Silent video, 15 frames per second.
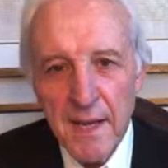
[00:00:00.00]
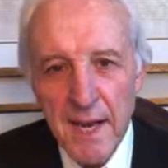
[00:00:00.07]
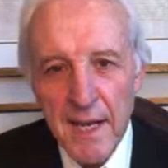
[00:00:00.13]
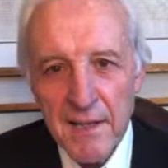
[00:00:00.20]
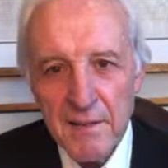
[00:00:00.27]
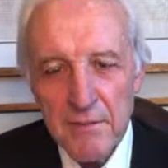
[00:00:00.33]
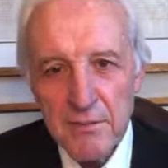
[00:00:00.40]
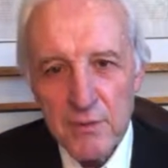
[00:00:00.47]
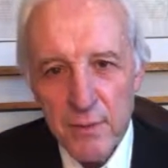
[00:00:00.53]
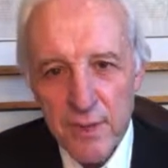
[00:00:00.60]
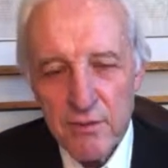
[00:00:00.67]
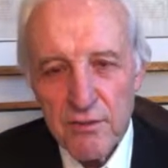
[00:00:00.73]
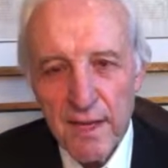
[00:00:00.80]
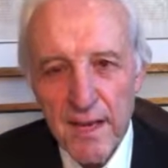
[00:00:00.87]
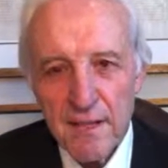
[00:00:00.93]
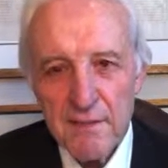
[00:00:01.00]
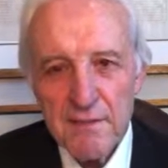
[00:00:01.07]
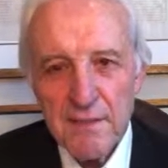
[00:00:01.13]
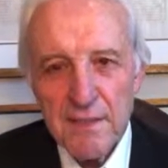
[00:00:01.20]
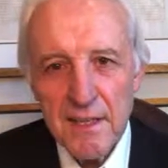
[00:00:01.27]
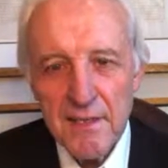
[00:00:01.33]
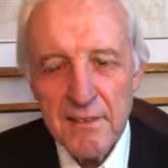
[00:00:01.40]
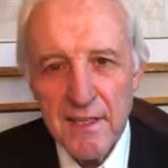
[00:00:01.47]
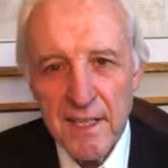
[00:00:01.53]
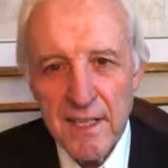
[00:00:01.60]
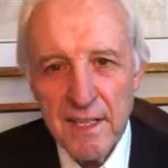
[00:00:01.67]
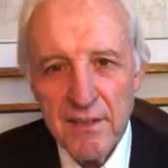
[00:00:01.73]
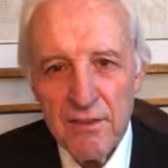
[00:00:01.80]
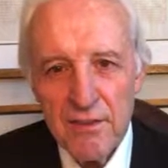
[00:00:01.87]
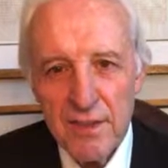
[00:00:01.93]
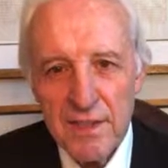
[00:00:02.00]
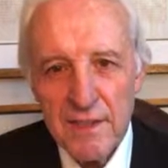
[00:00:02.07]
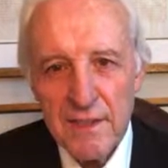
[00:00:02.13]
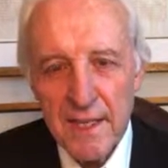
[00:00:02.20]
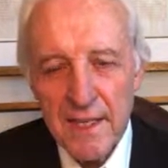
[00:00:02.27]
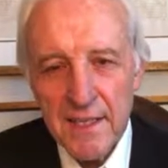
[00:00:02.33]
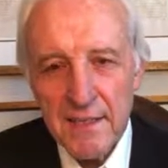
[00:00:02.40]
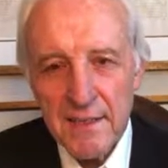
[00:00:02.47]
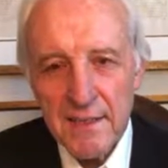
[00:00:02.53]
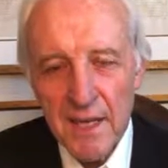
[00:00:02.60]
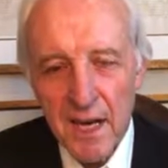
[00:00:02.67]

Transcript: and stressed out teens and